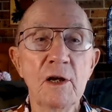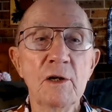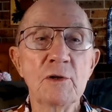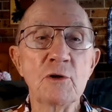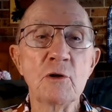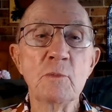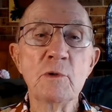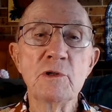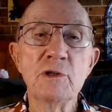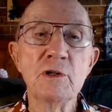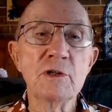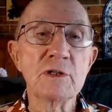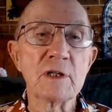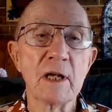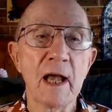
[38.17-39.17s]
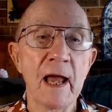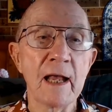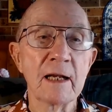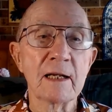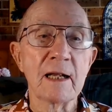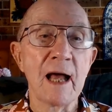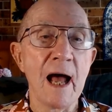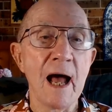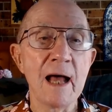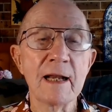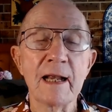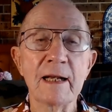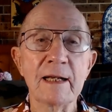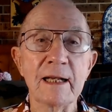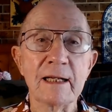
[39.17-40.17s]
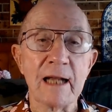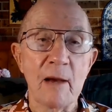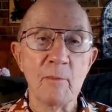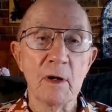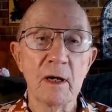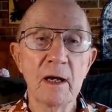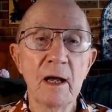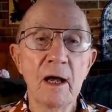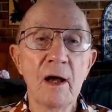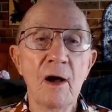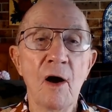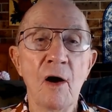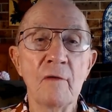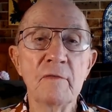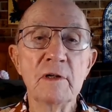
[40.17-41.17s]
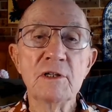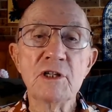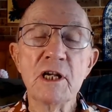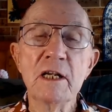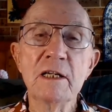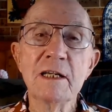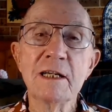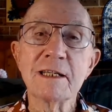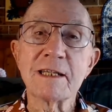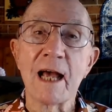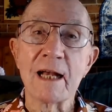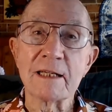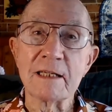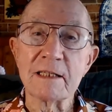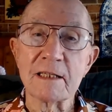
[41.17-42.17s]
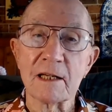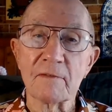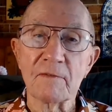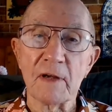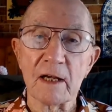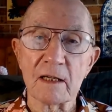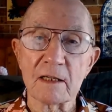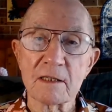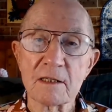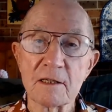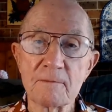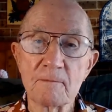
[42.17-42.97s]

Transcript: to produce an unending number of ingenious artistic effects.